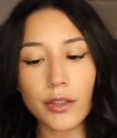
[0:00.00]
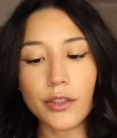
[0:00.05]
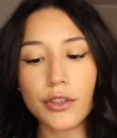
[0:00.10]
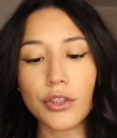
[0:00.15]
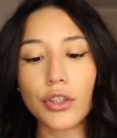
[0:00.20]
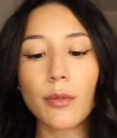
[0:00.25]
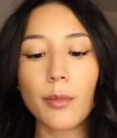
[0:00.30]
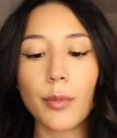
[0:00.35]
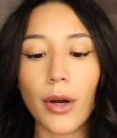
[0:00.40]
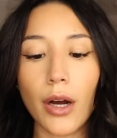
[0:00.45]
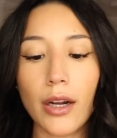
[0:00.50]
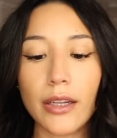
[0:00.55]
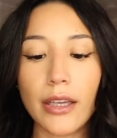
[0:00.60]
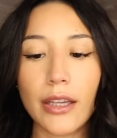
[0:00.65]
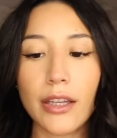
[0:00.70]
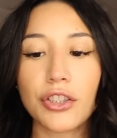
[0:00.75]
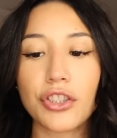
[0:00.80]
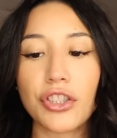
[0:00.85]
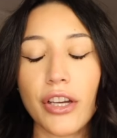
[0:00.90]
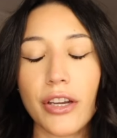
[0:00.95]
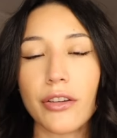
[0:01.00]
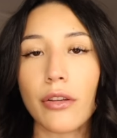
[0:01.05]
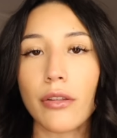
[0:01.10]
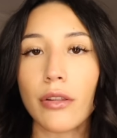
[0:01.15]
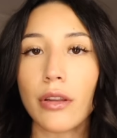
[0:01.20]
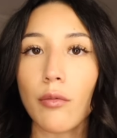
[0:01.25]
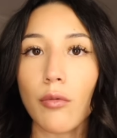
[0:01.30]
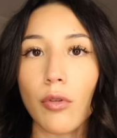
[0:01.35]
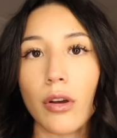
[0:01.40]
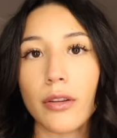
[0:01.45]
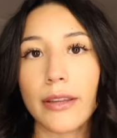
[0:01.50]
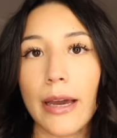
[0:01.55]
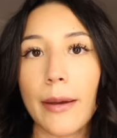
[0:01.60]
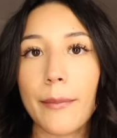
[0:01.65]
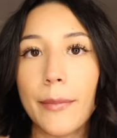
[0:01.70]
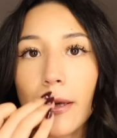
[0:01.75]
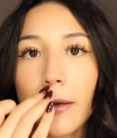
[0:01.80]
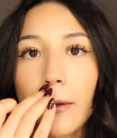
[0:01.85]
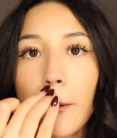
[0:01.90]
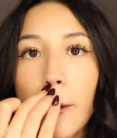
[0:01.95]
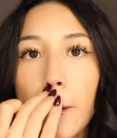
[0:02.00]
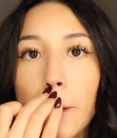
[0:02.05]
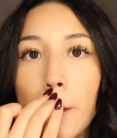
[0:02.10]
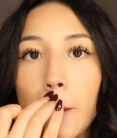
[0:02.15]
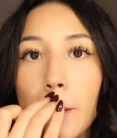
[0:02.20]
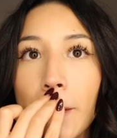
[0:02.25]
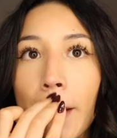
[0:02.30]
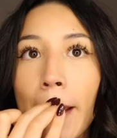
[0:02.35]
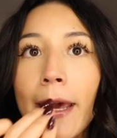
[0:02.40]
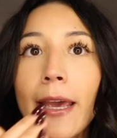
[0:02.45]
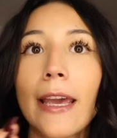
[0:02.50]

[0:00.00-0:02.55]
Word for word: does your body genuinely want that mcdonald's